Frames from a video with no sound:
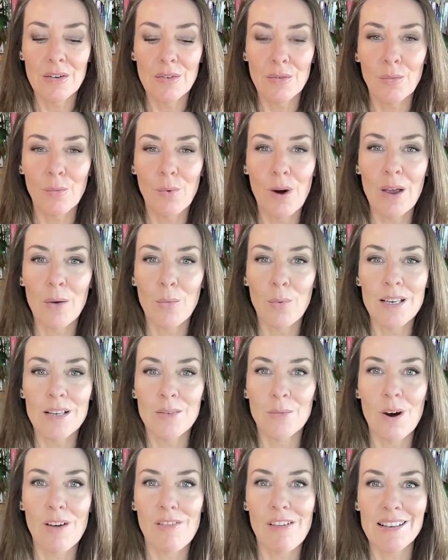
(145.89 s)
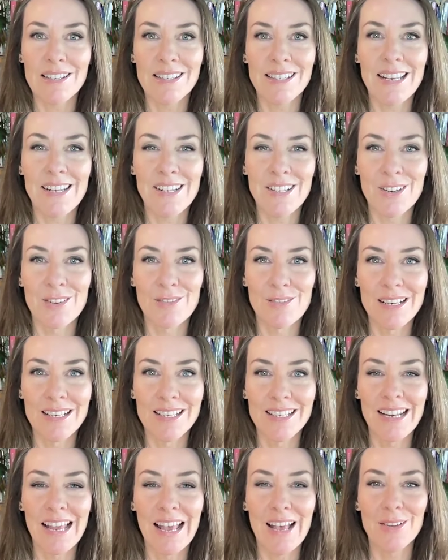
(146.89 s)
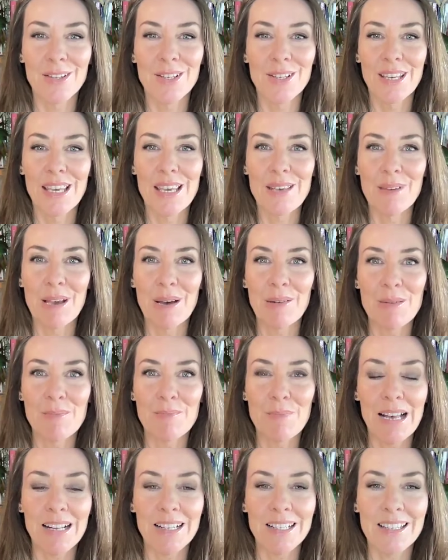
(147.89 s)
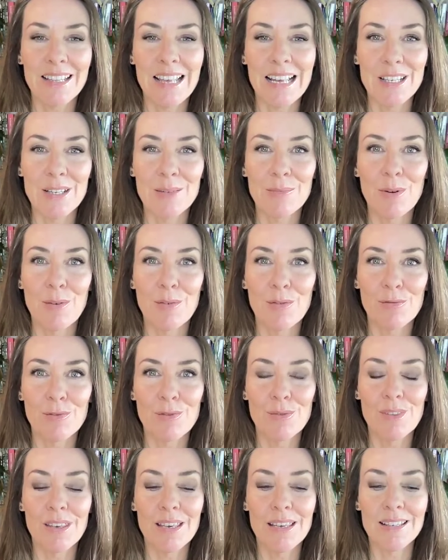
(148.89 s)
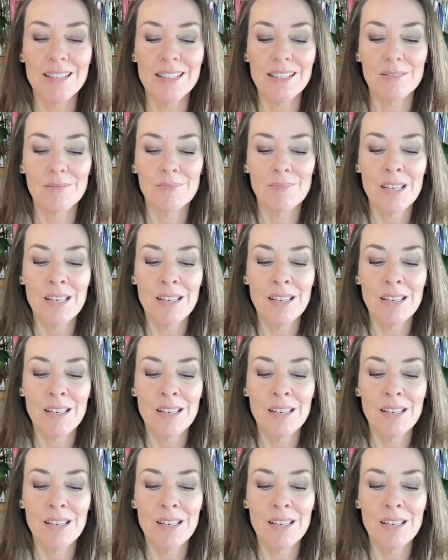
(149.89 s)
where our center is and how to keep coming back to that to move through this.